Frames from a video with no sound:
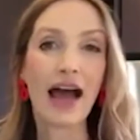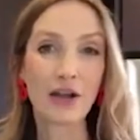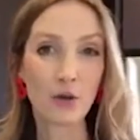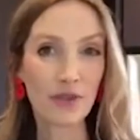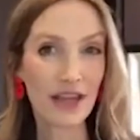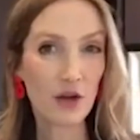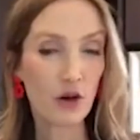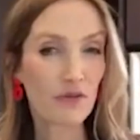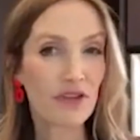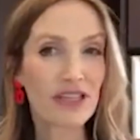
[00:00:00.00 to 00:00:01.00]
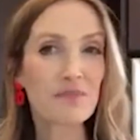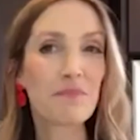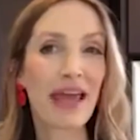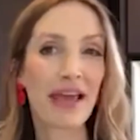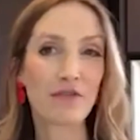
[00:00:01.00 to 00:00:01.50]
I don't think coffee is
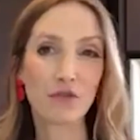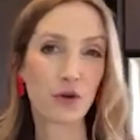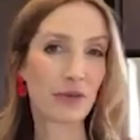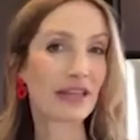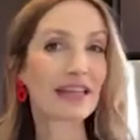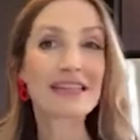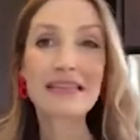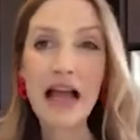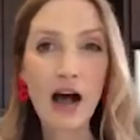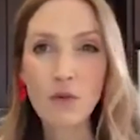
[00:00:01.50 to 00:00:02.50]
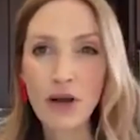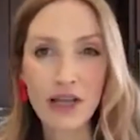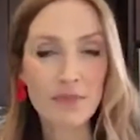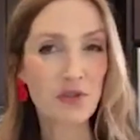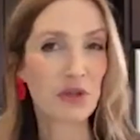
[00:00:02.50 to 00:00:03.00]
bad for me. That's not
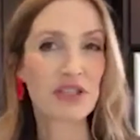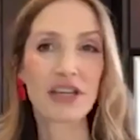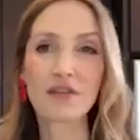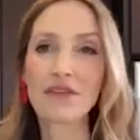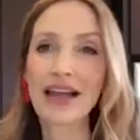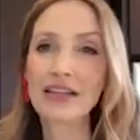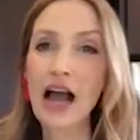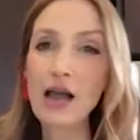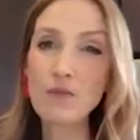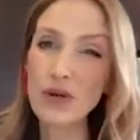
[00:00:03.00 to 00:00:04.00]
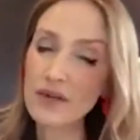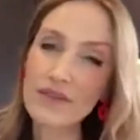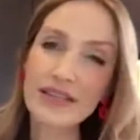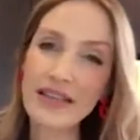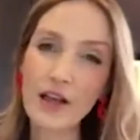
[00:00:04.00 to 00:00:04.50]
why I'm switching. In fact, I'm one
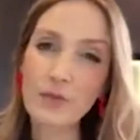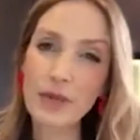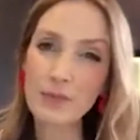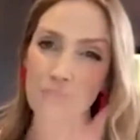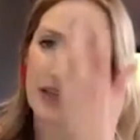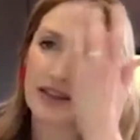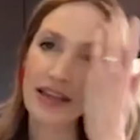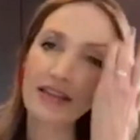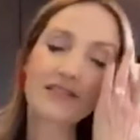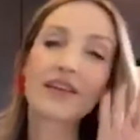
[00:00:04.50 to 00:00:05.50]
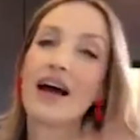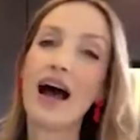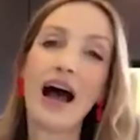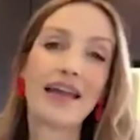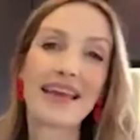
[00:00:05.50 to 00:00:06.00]
of these health people that thinks
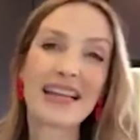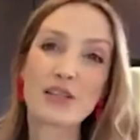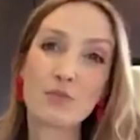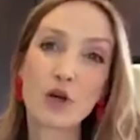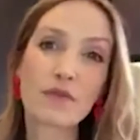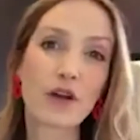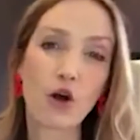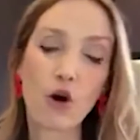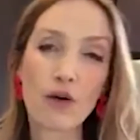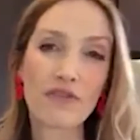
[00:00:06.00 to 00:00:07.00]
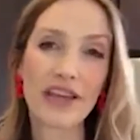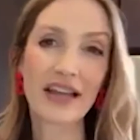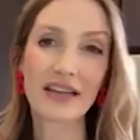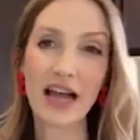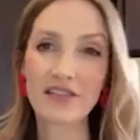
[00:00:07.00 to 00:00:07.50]
that is more of a coffee
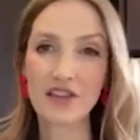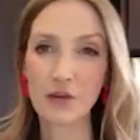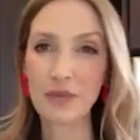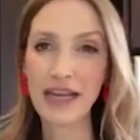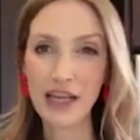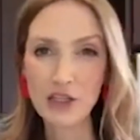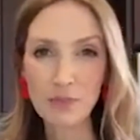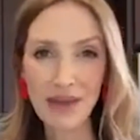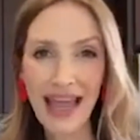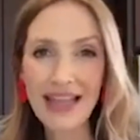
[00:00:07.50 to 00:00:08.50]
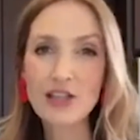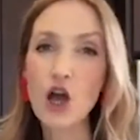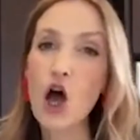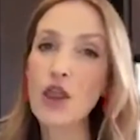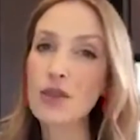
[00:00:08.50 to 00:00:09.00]
agnostic, meaning it depends
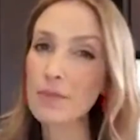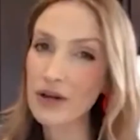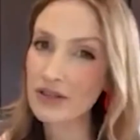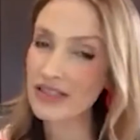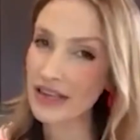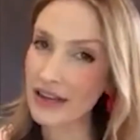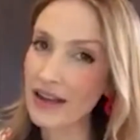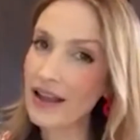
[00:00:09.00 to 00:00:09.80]
on the person.